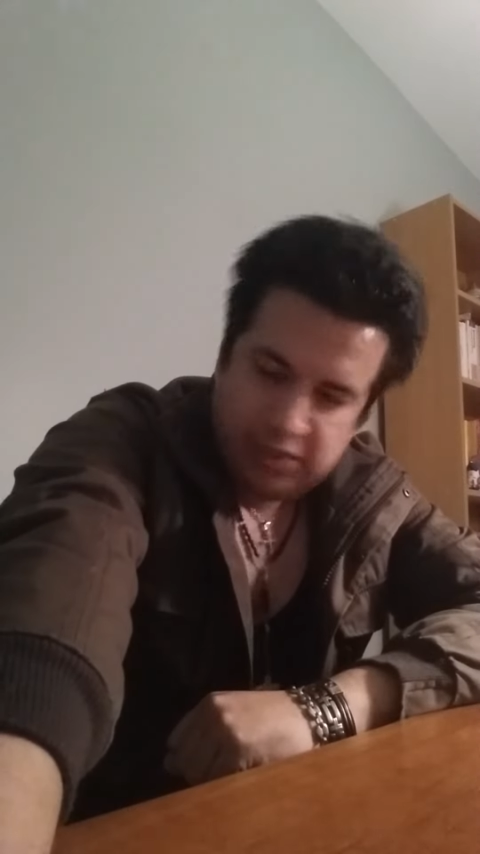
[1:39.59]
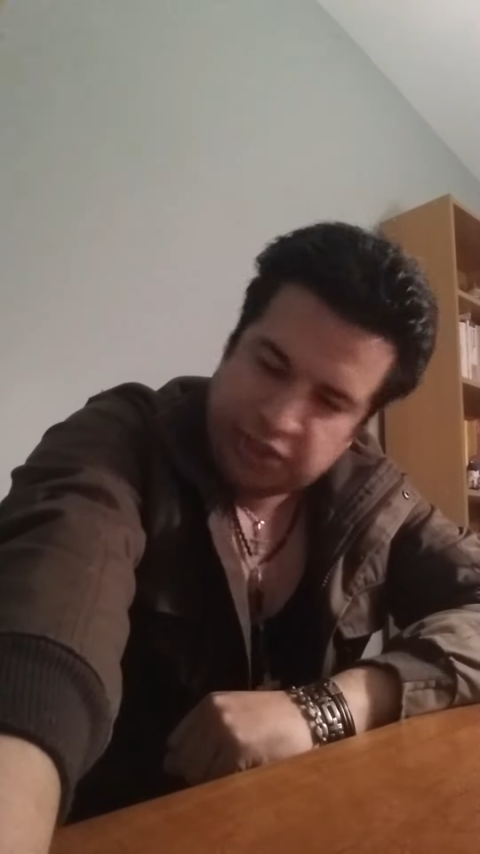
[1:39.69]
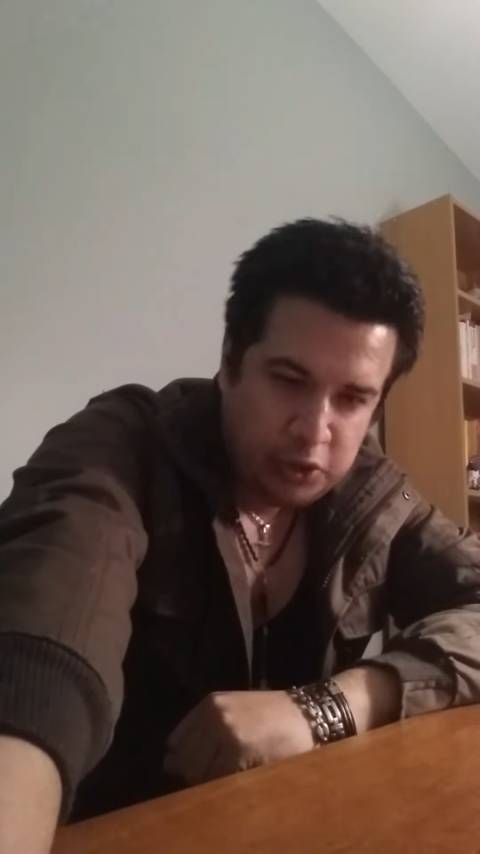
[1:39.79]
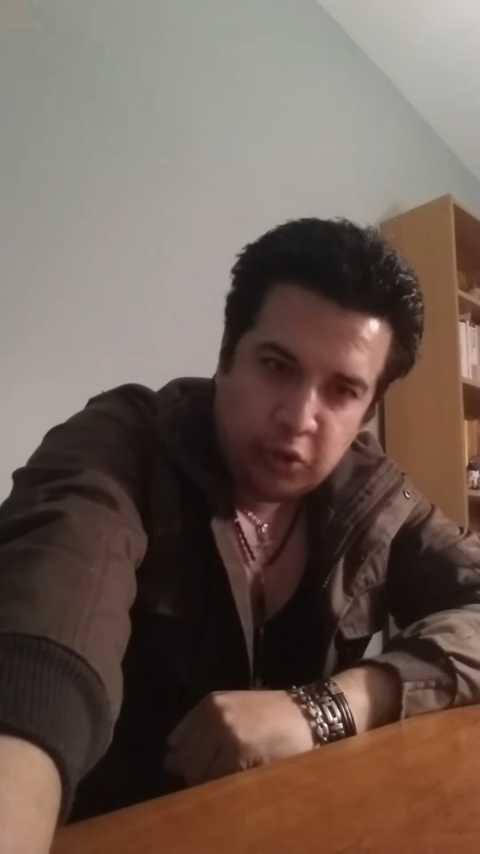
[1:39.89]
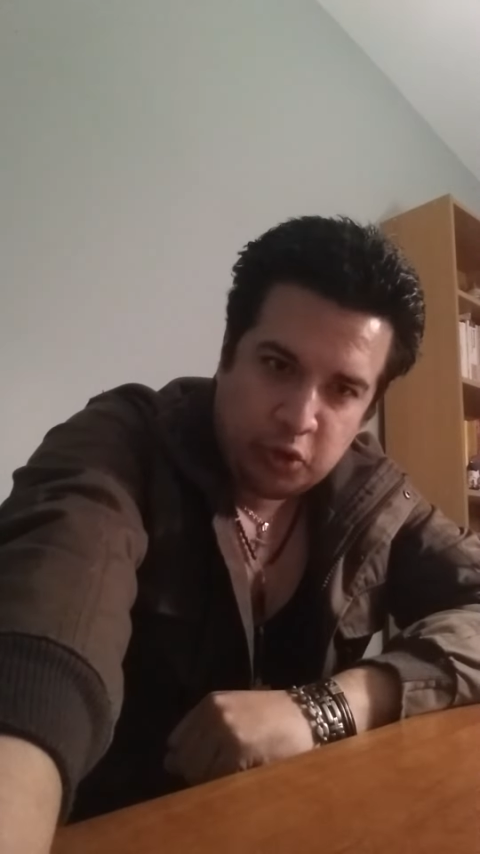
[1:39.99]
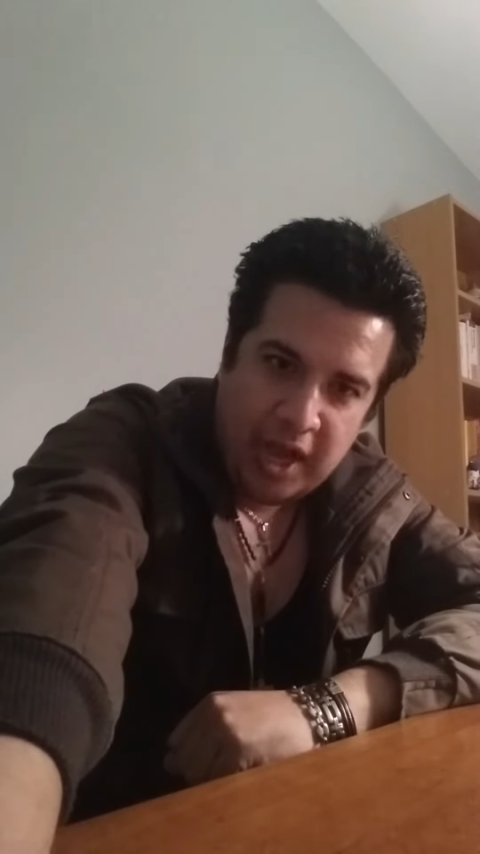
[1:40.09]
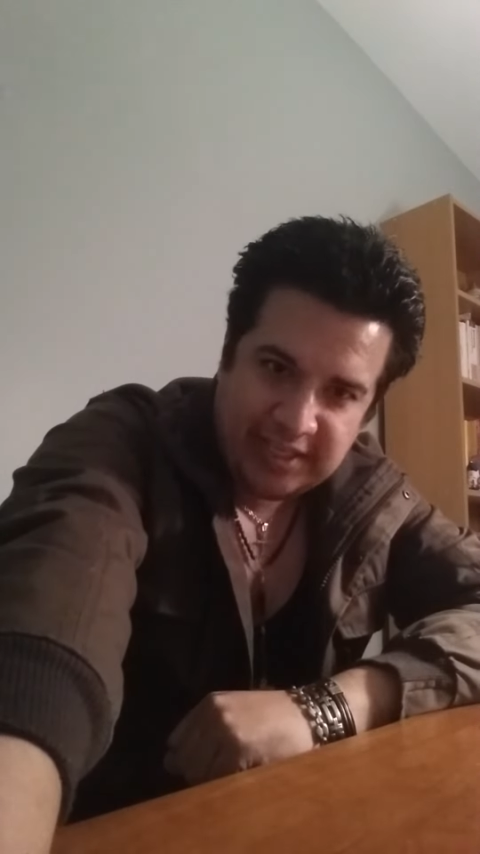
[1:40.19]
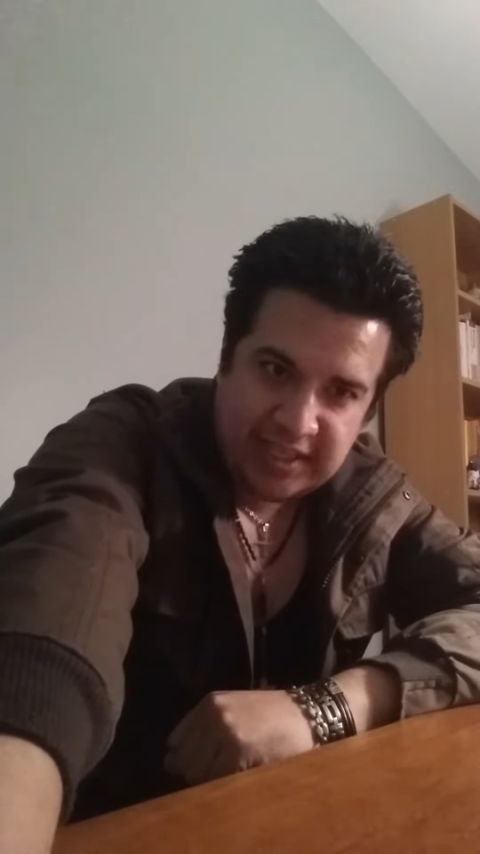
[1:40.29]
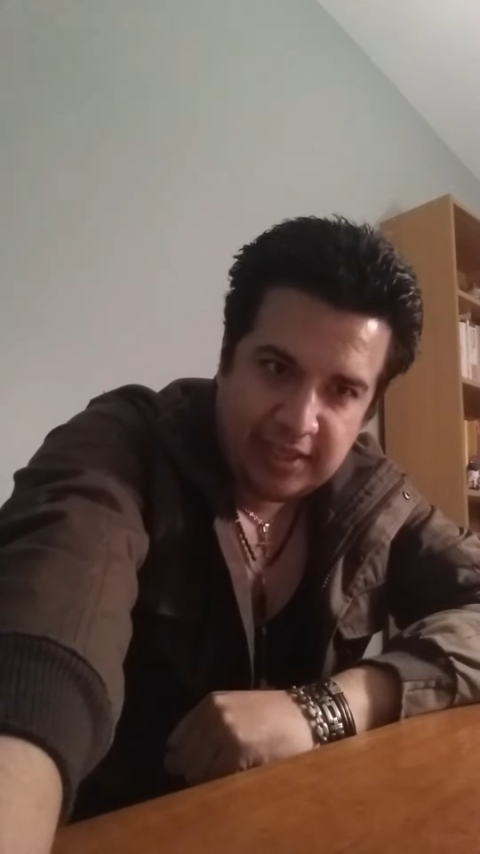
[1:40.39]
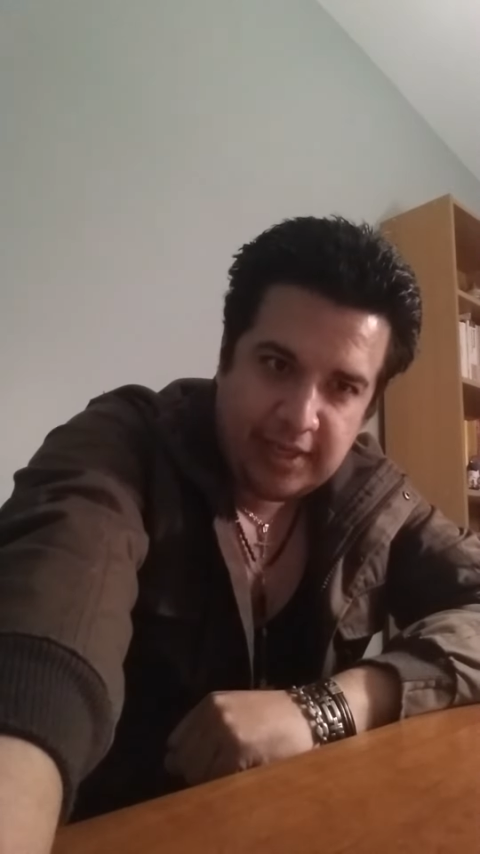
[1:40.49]
to
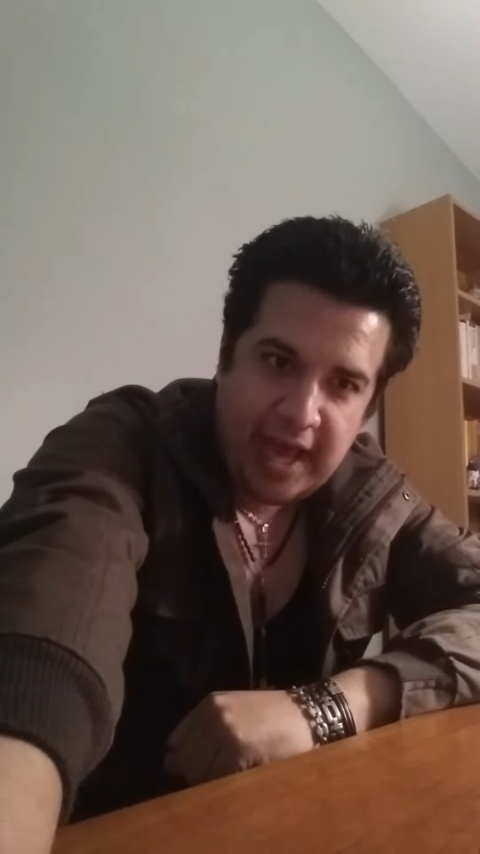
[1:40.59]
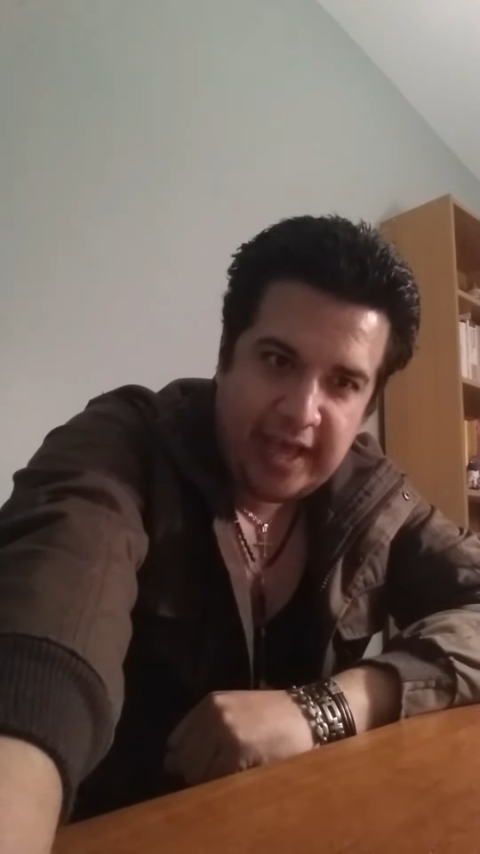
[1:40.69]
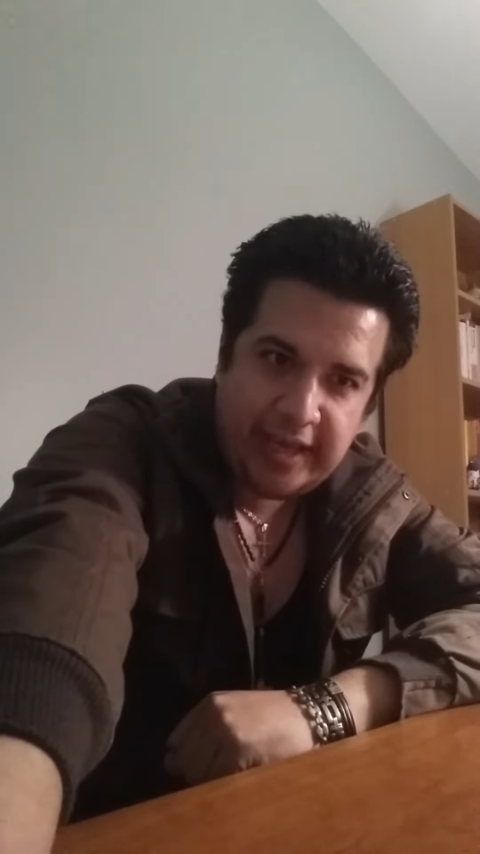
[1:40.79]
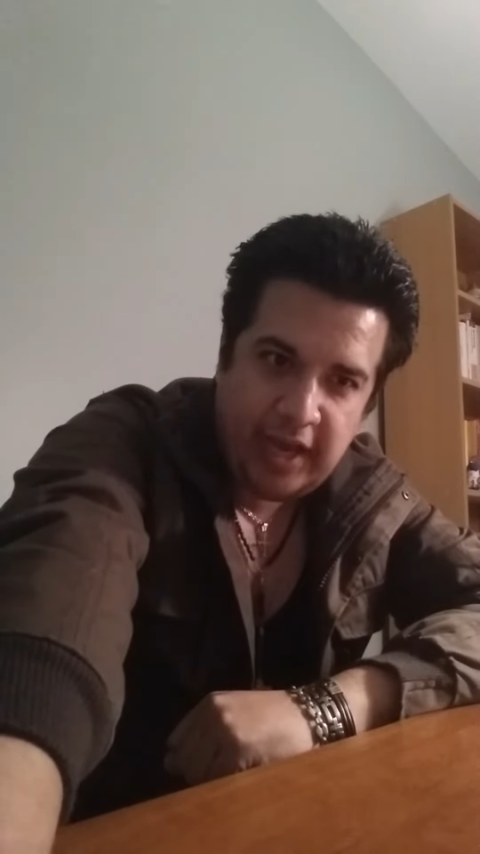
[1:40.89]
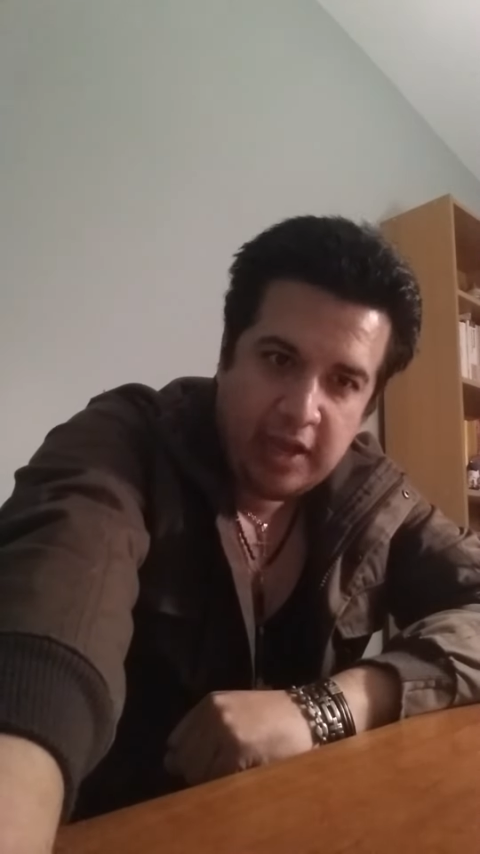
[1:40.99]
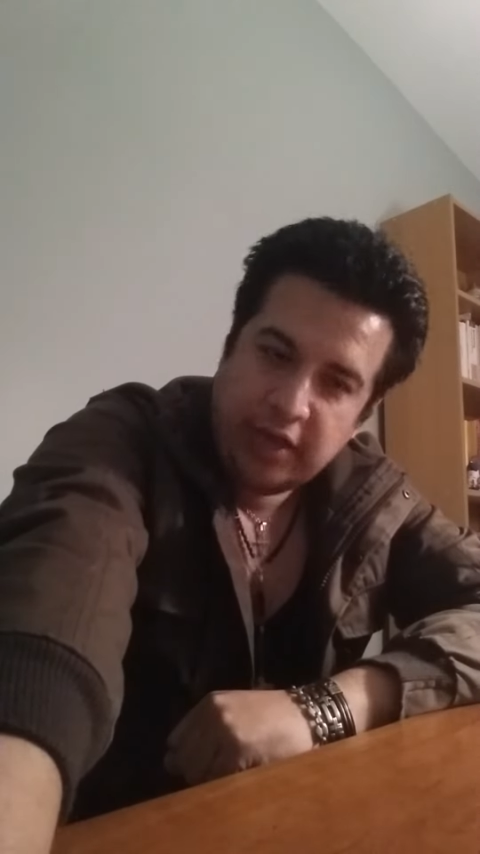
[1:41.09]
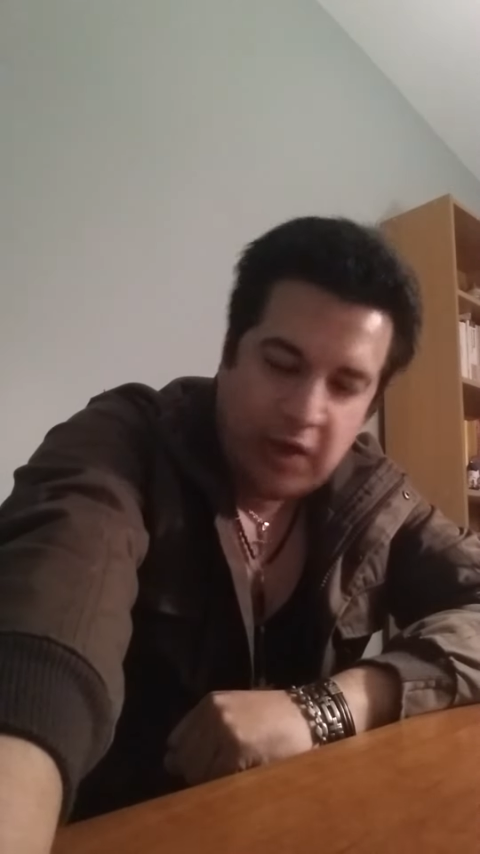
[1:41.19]
cross the line,